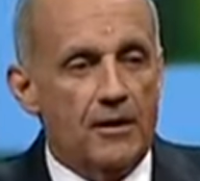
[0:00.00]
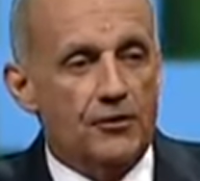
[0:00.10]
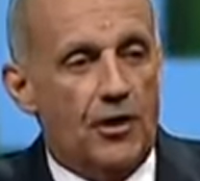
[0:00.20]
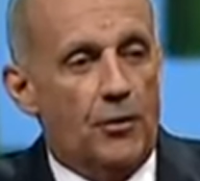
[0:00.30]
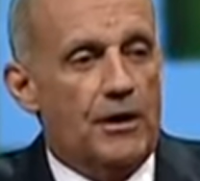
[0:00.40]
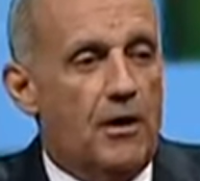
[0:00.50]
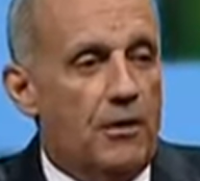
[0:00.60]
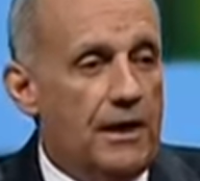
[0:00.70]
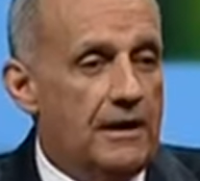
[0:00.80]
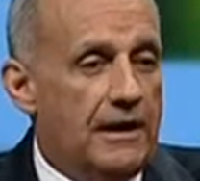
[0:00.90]
So we
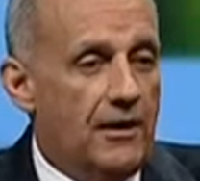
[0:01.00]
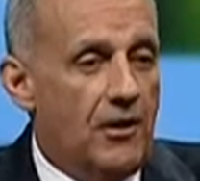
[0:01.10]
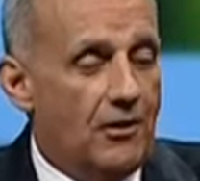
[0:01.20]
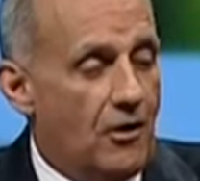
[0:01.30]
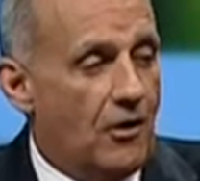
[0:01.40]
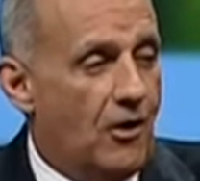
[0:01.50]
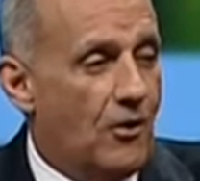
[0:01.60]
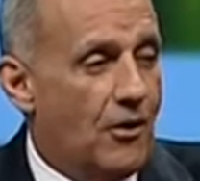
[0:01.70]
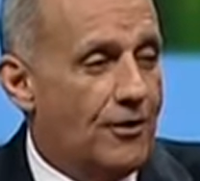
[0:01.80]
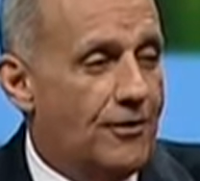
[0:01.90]
go in and they all go
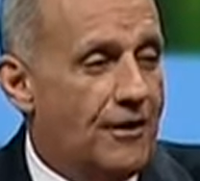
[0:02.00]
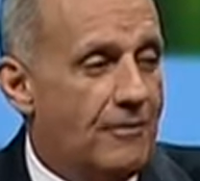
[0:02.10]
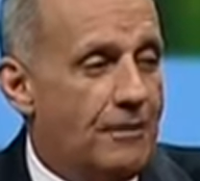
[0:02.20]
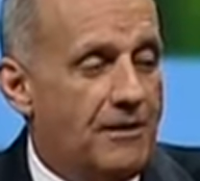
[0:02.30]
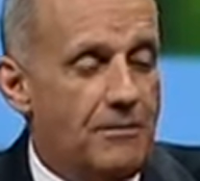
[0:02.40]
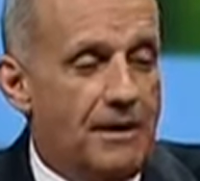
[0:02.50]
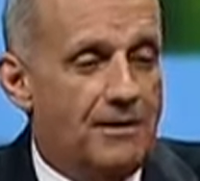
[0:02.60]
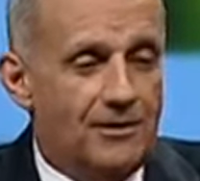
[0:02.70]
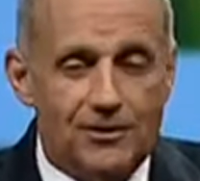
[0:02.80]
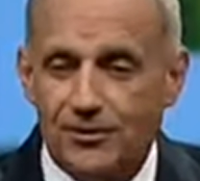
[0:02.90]
order their big
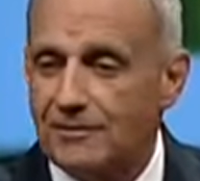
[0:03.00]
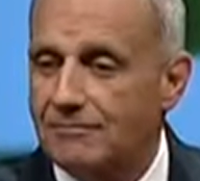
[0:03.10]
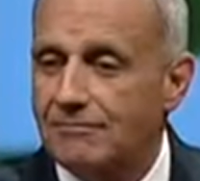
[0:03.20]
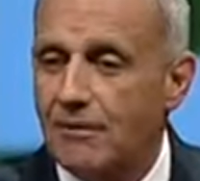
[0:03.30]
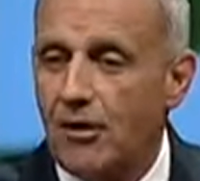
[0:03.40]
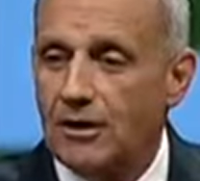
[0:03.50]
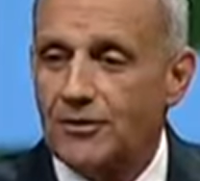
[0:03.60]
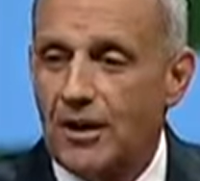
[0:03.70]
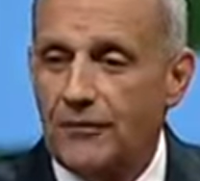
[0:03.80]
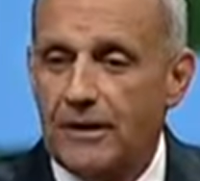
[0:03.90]
meals and all the
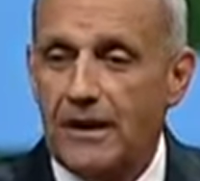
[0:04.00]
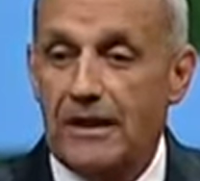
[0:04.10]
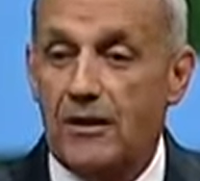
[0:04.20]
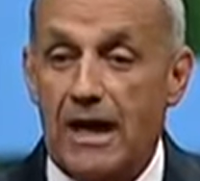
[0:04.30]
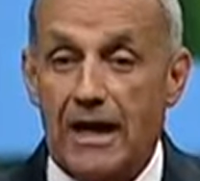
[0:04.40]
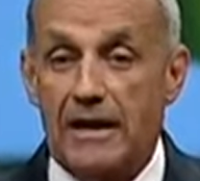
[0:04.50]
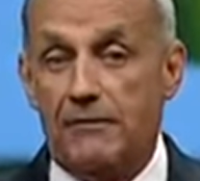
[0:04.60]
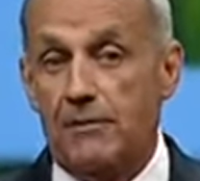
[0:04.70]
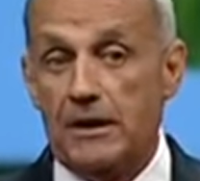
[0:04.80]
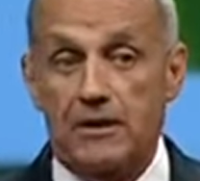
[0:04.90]
stuff. And, you know, and
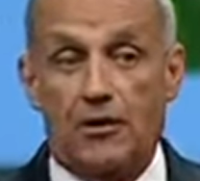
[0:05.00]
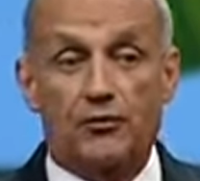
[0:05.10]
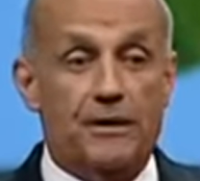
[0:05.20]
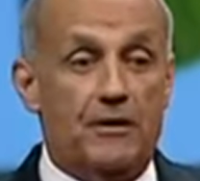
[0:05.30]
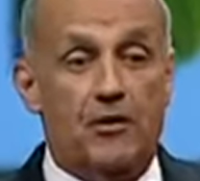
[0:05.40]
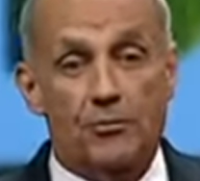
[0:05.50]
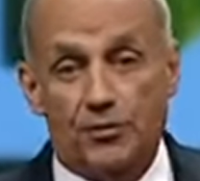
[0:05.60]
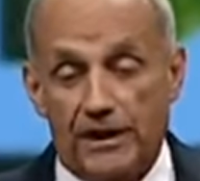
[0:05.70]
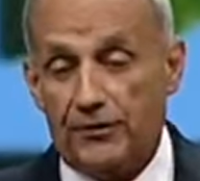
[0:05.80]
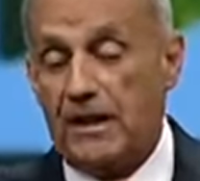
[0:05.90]
everybody knows me at home.
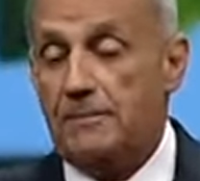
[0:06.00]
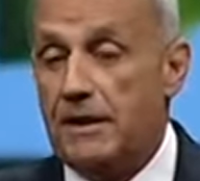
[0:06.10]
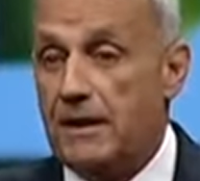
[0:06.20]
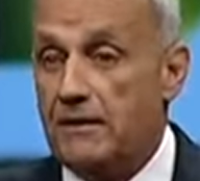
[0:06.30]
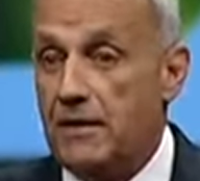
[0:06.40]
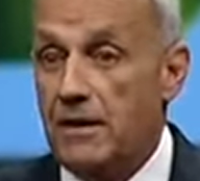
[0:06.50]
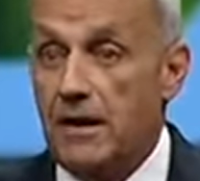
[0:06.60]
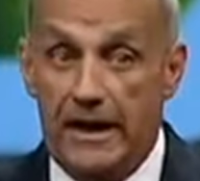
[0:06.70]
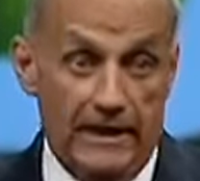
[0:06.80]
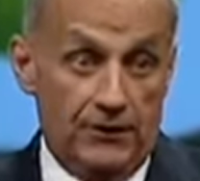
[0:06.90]
So I step in
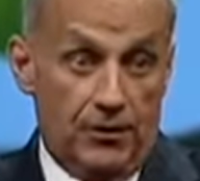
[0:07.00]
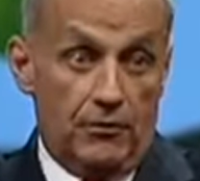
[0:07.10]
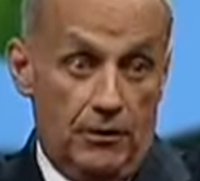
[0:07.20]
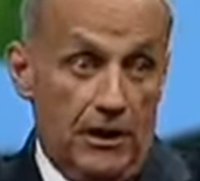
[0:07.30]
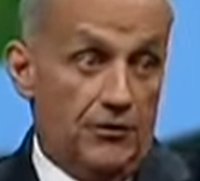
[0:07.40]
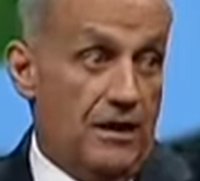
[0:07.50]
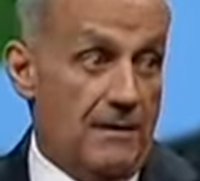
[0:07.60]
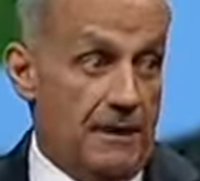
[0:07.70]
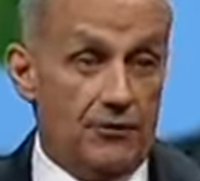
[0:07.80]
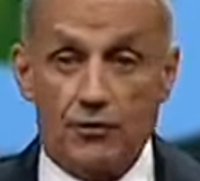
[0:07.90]
and it's a,
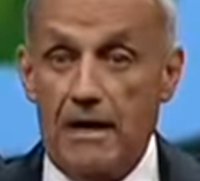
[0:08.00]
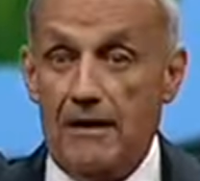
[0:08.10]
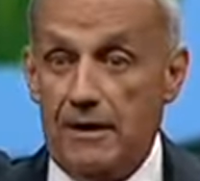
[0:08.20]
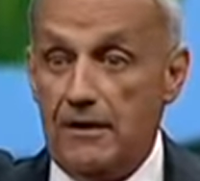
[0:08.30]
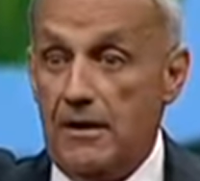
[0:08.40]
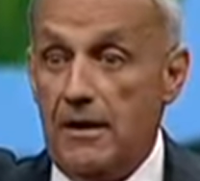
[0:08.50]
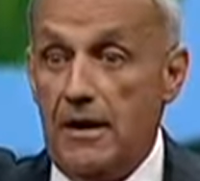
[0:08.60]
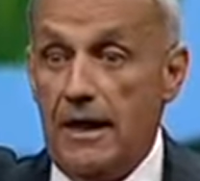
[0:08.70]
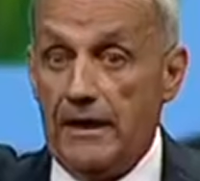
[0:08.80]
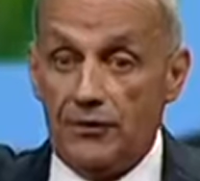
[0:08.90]
lunchtime and it's crowded.
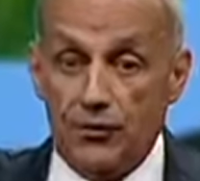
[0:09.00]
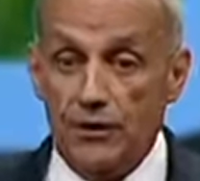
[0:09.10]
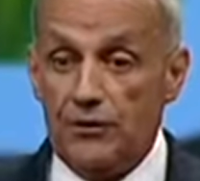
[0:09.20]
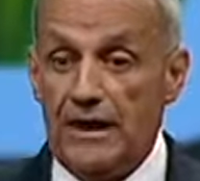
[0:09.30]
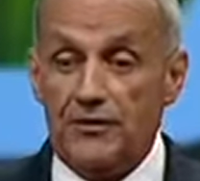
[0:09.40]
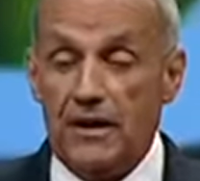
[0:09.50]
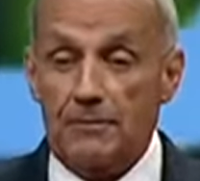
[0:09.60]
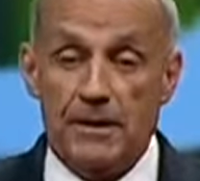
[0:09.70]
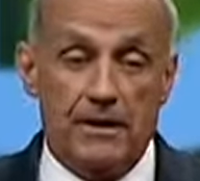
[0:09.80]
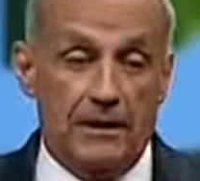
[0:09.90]
And as soon as I
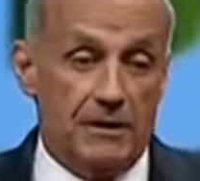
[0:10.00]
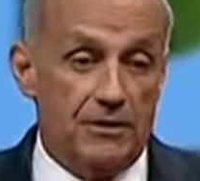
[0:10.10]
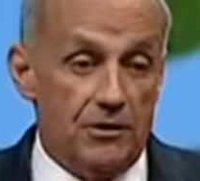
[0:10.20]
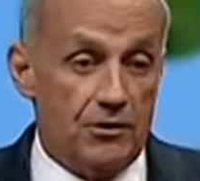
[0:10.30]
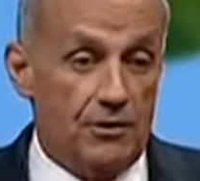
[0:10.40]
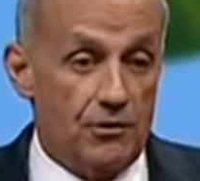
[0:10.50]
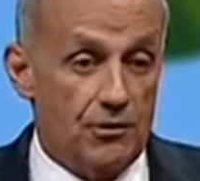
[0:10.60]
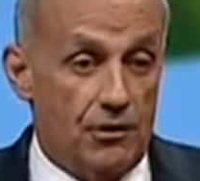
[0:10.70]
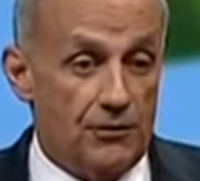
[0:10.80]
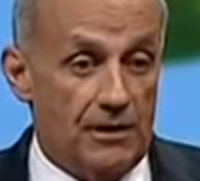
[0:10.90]
step in, I'm a t-shirt and
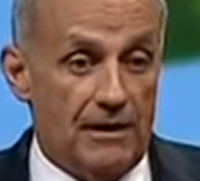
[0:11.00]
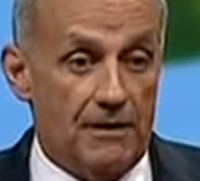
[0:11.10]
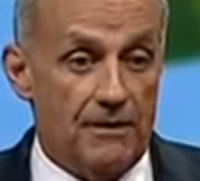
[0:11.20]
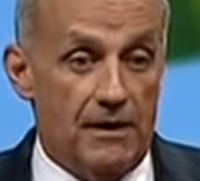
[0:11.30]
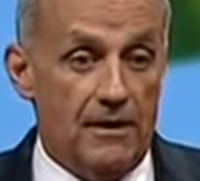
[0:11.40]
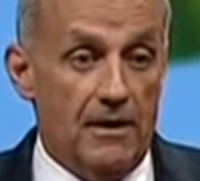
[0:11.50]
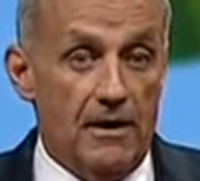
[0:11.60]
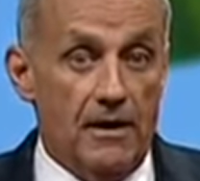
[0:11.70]
shorts and everything.